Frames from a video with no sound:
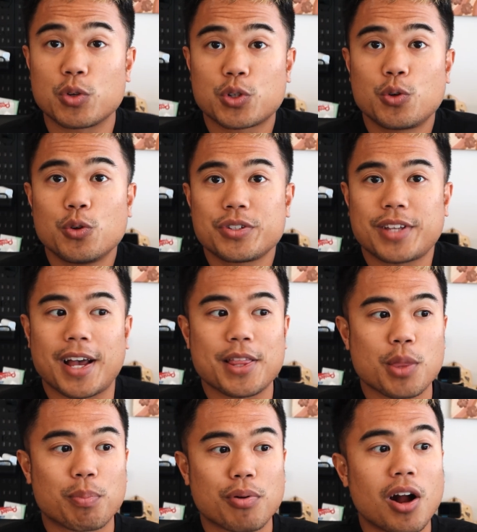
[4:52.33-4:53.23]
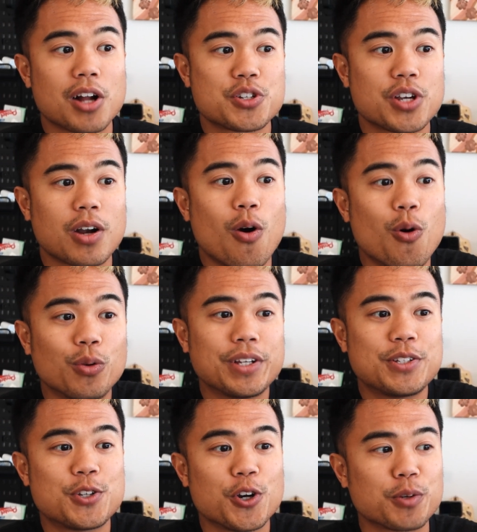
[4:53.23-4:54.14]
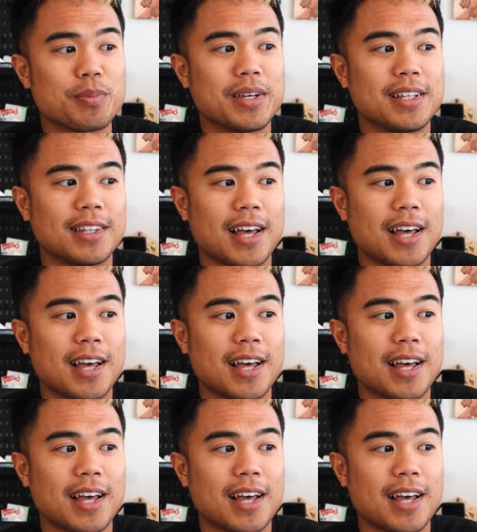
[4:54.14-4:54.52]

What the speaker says: And what's cool is that the project only took me